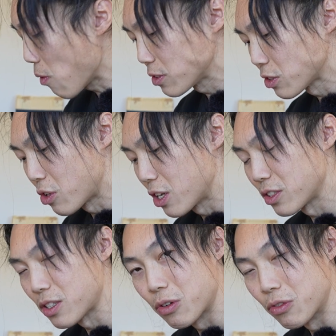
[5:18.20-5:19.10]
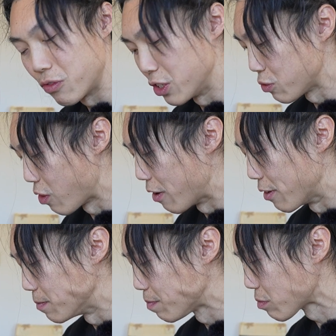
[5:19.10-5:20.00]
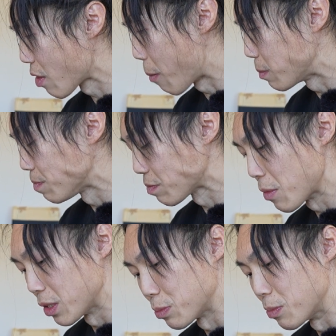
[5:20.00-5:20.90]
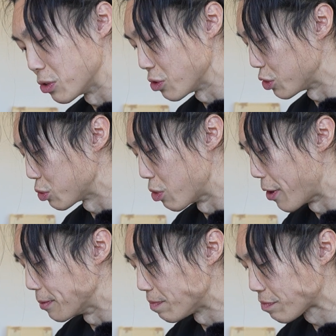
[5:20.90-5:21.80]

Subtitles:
It's a nice subtle fish flavour that's mostly sweet.